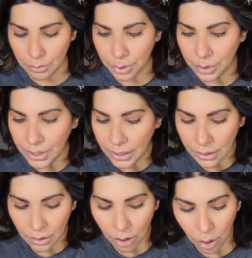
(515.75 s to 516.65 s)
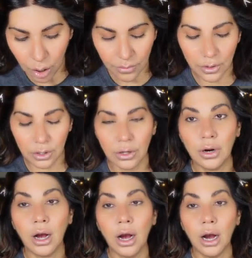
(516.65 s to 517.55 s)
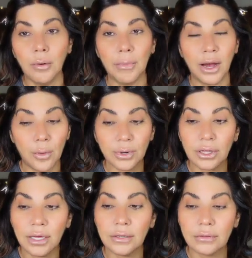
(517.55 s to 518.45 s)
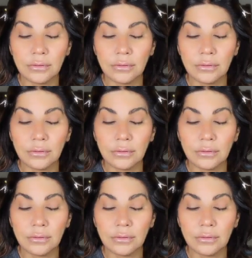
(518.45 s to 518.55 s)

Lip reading: put it all over my upper lid.